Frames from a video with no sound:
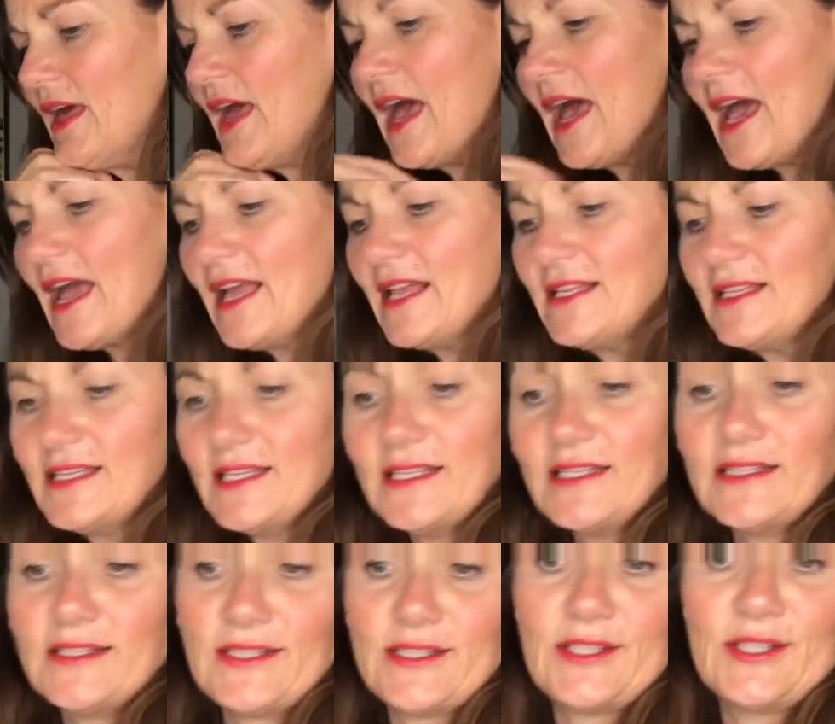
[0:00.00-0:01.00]
And it
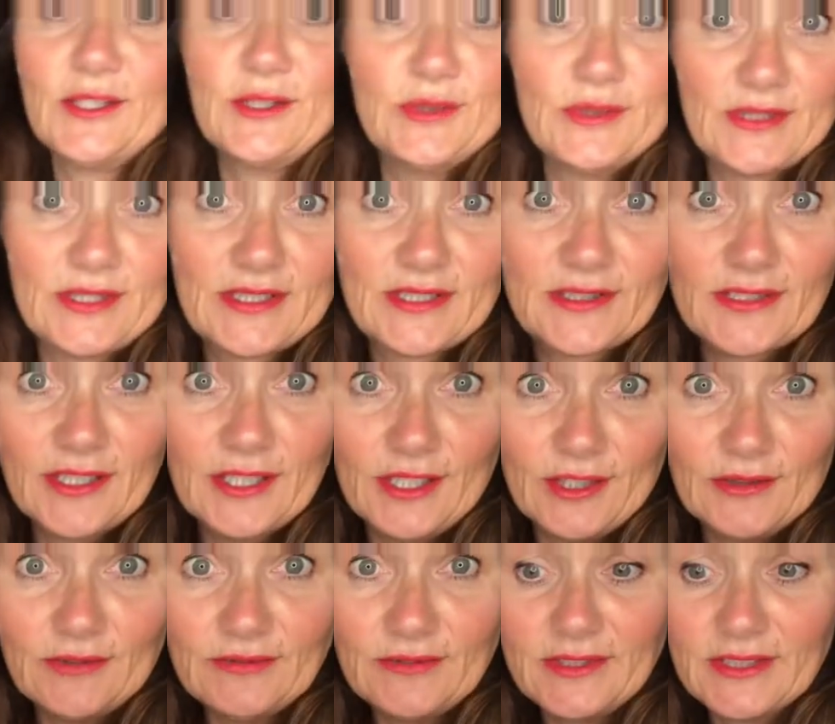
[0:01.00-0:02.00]
suits, you
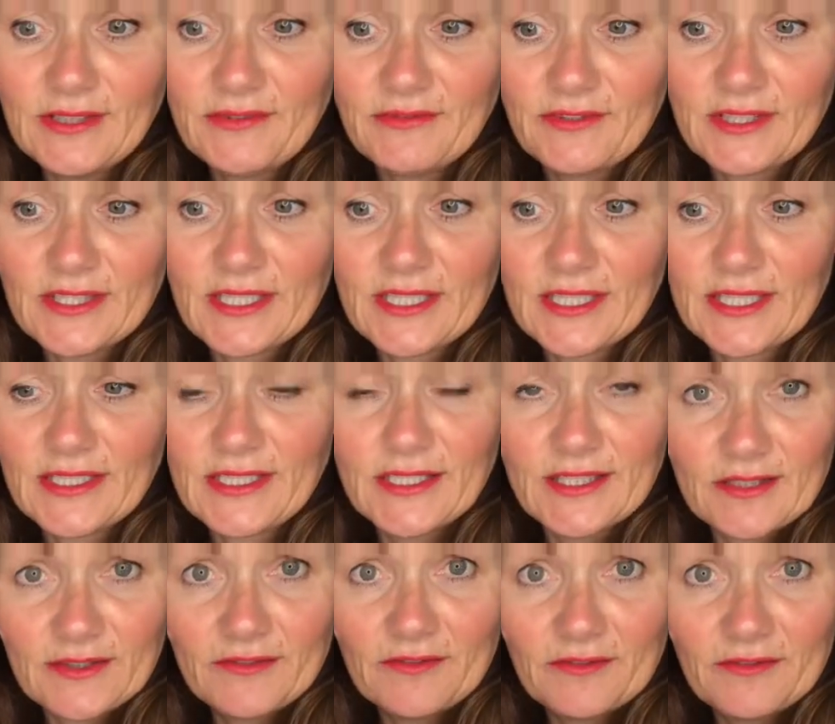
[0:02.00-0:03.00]
know, different
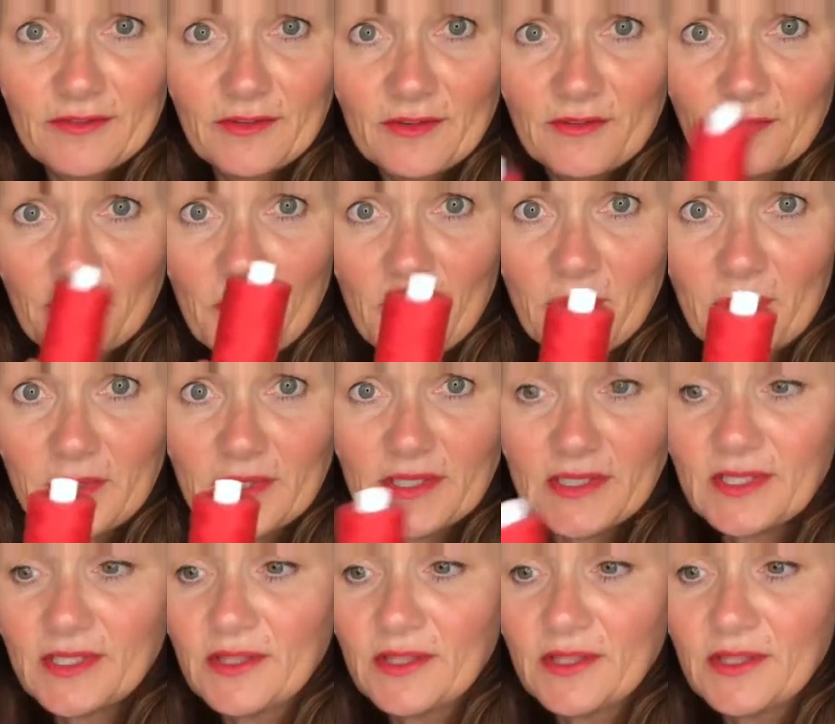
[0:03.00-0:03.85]
sizes of bobbins.